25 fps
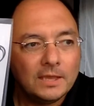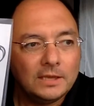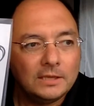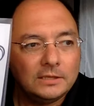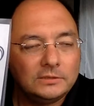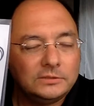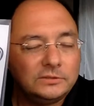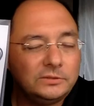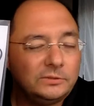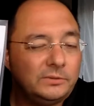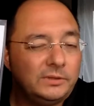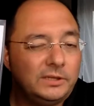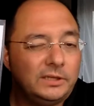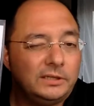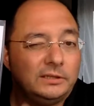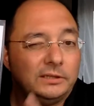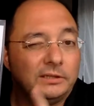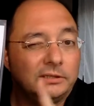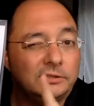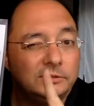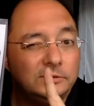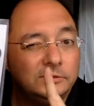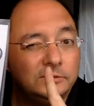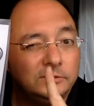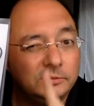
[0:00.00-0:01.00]
So then the
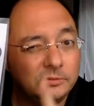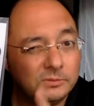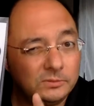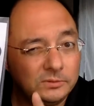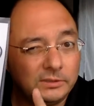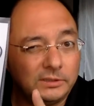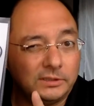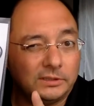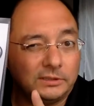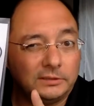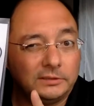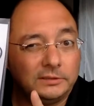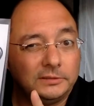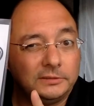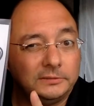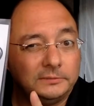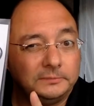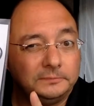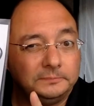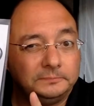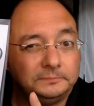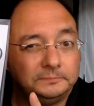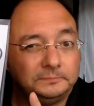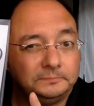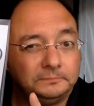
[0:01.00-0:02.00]
student,
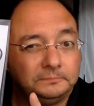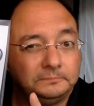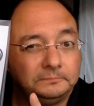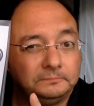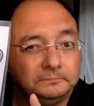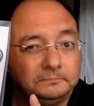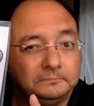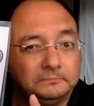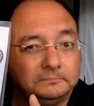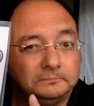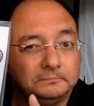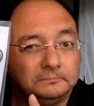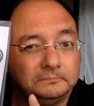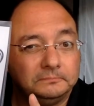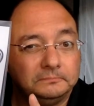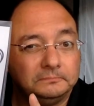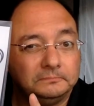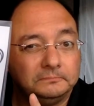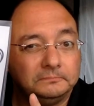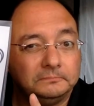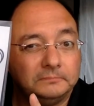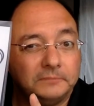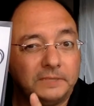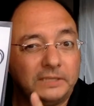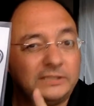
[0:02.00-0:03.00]

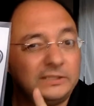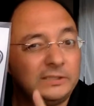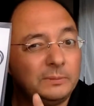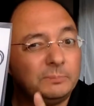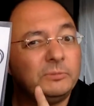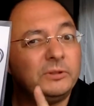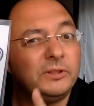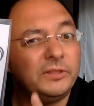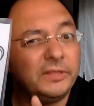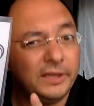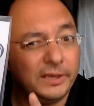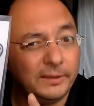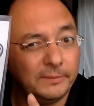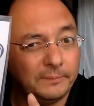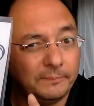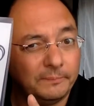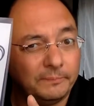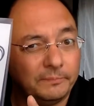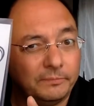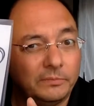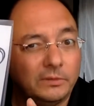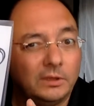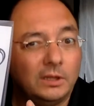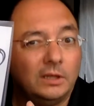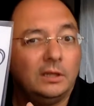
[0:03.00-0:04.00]
it's up to them.
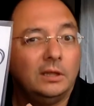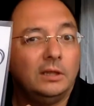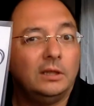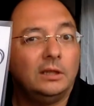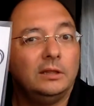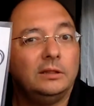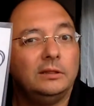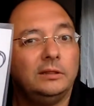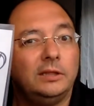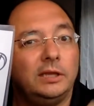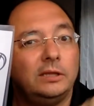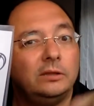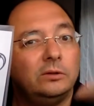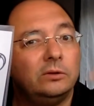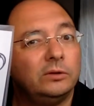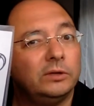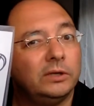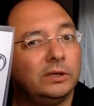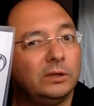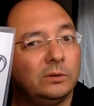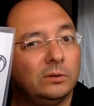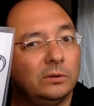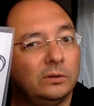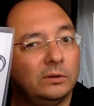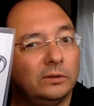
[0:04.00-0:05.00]
They look
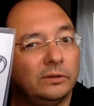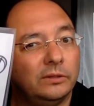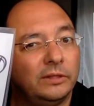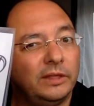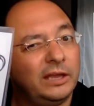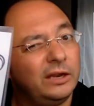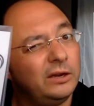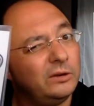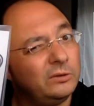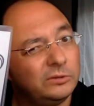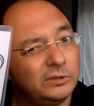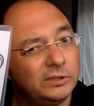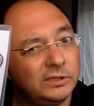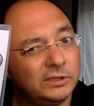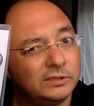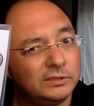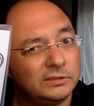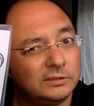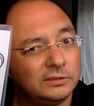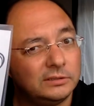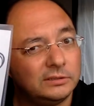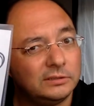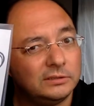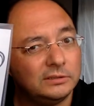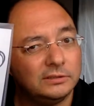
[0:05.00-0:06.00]
at their
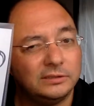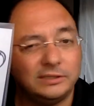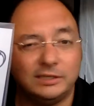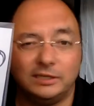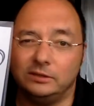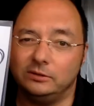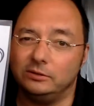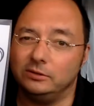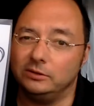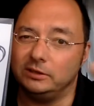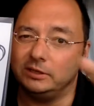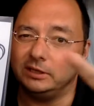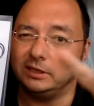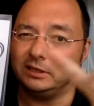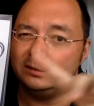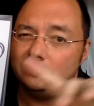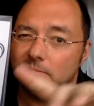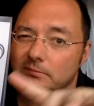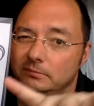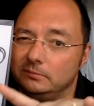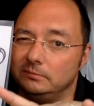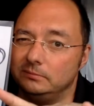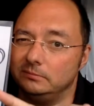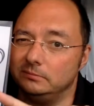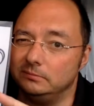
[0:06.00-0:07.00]
list, they look at
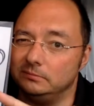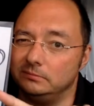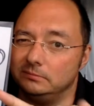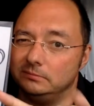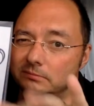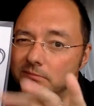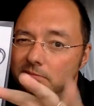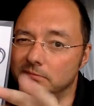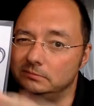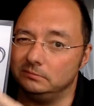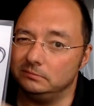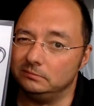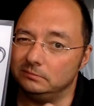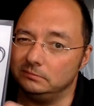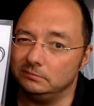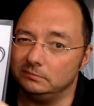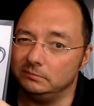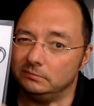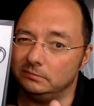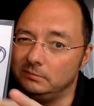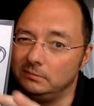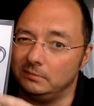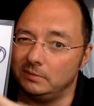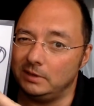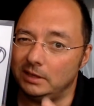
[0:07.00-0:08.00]

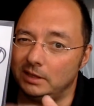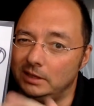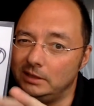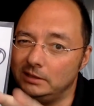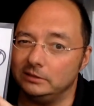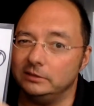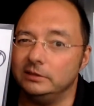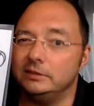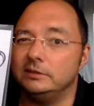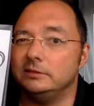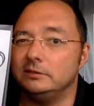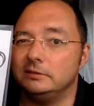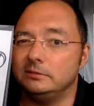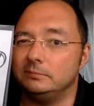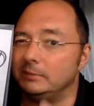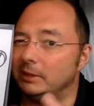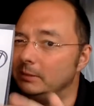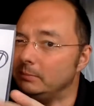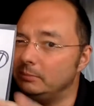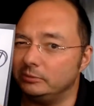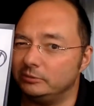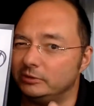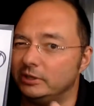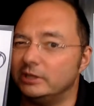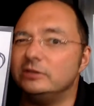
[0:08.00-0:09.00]
my list, my
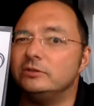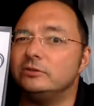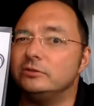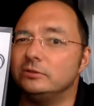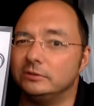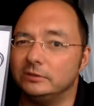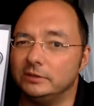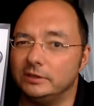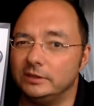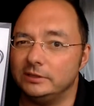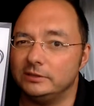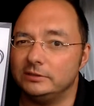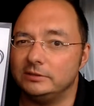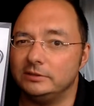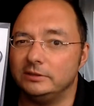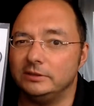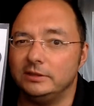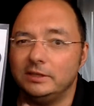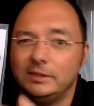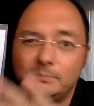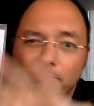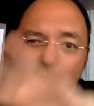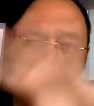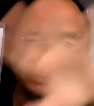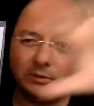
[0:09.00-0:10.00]
potential list, and
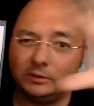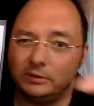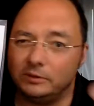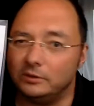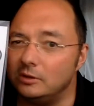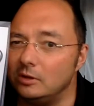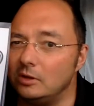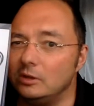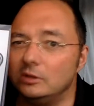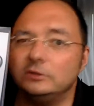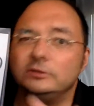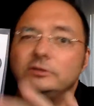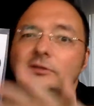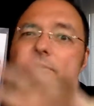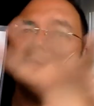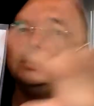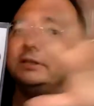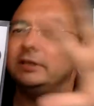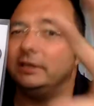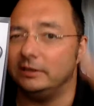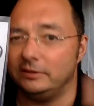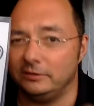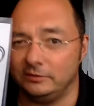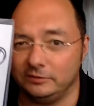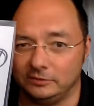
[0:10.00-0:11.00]
they put it all
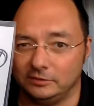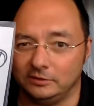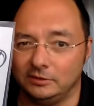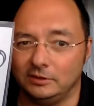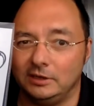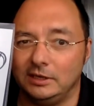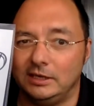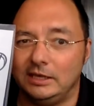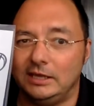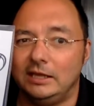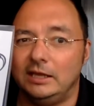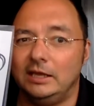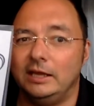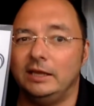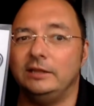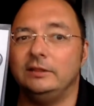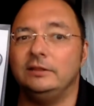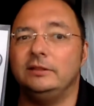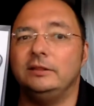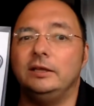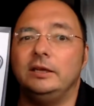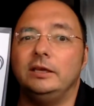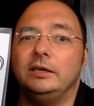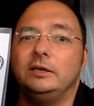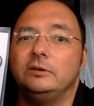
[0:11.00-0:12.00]
together, and
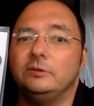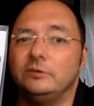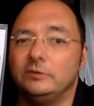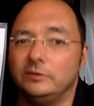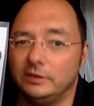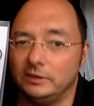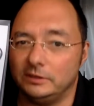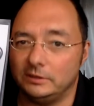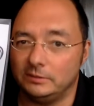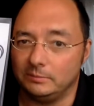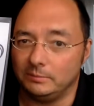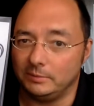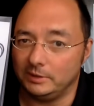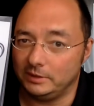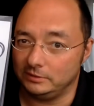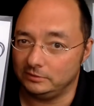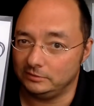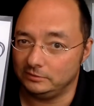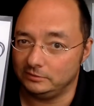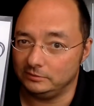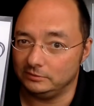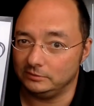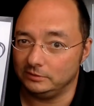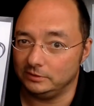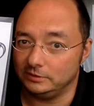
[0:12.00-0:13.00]
they create a
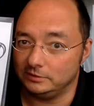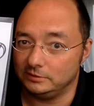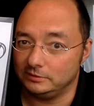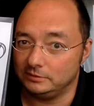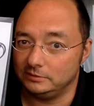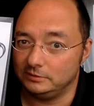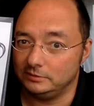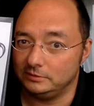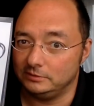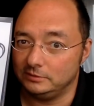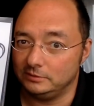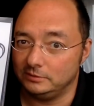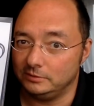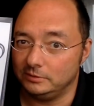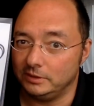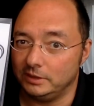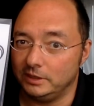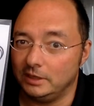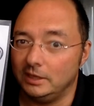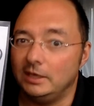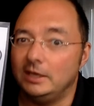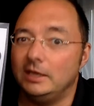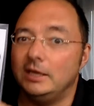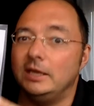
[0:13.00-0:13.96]
master list, okay?